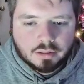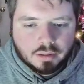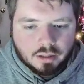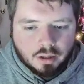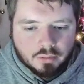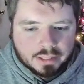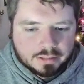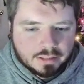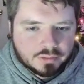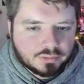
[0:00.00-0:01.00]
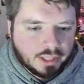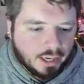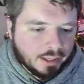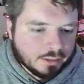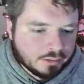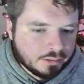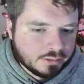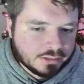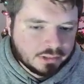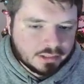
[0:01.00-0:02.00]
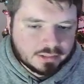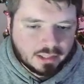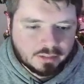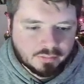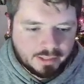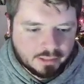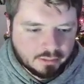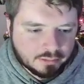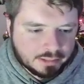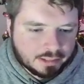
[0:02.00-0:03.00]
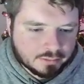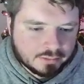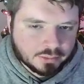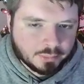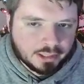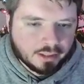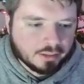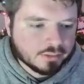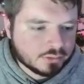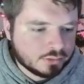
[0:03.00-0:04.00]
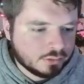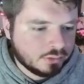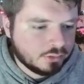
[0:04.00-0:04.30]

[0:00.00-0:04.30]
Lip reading: Alright, this guy's kind of like an elite, to be honest.